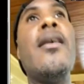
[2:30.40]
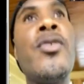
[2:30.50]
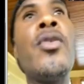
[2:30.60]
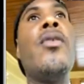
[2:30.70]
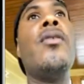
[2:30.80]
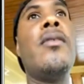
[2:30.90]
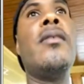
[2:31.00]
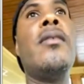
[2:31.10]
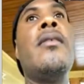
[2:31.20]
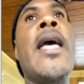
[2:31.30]
so
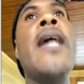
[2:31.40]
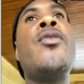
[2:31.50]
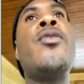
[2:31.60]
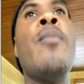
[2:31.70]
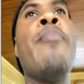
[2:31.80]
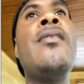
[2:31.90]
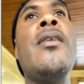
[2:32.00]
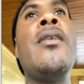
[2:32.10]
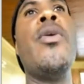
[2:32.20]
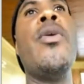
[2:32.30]
yeah, so
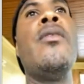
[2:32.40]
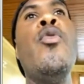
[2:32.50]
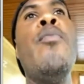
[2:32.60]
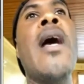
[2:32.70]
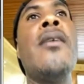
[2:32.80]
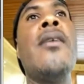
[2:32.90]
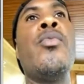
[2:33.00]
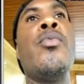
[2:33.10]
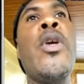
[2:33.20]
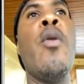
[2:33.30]
basically with New Balance,
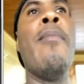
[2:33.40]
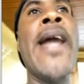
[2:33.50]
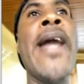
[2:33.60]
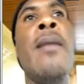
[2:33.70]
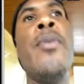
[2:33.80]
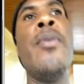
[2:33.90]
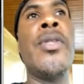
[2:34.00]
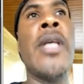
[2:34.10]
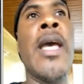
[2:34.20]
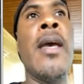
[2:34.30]
we go by
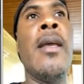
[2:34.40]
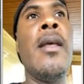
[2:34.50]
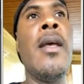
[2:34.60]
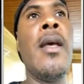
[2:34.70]
numbers, and